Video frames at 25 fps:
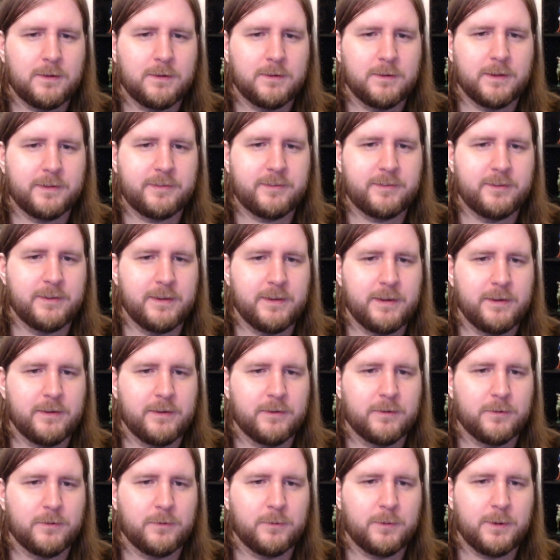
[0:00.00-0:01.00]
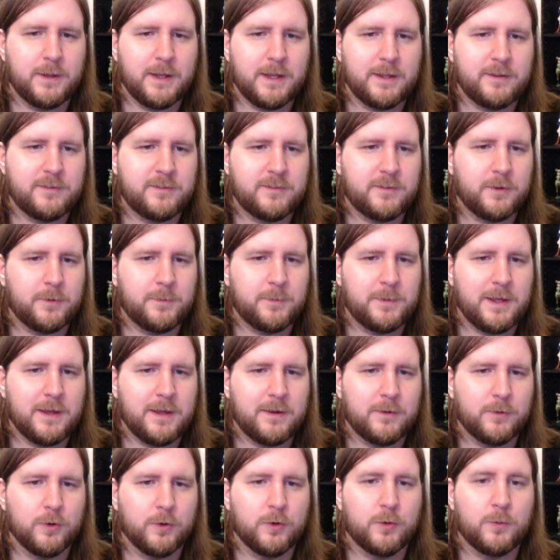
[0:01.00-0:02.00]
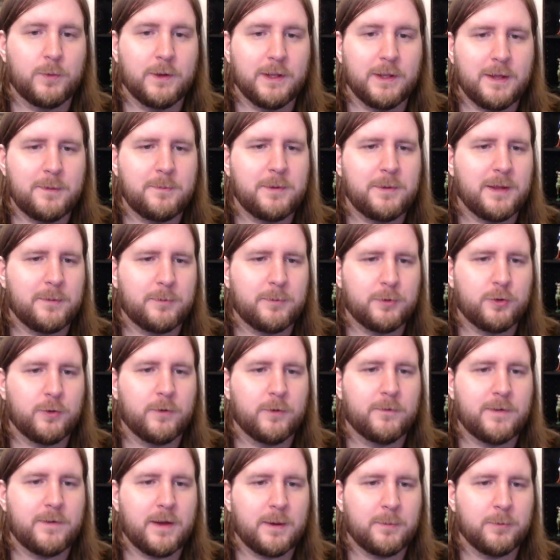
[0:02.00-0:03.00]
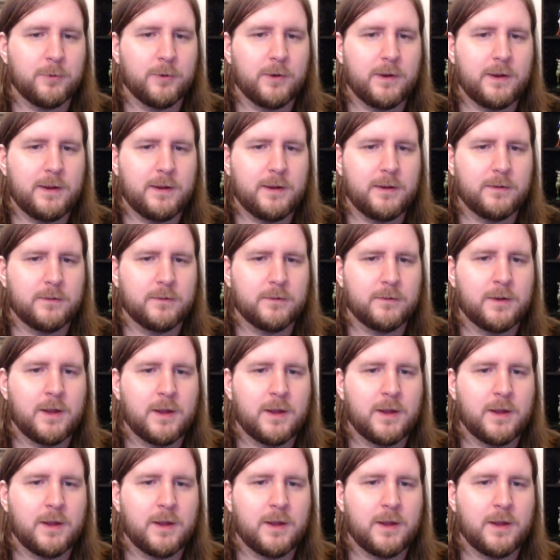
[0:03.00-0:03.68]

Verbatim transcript: let's see will i still be or will i be able to evaporate